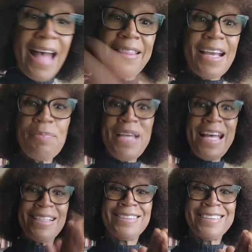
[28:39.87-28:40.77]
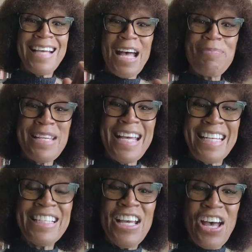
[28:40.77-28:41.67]
think I'm
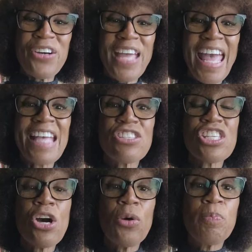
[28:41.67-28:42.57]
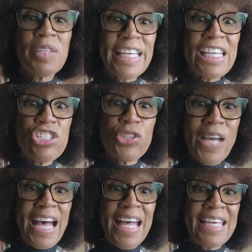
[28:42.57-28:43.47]
done. Okay, so please, you
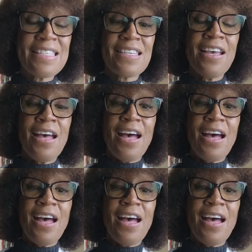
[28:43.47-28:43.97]
guys,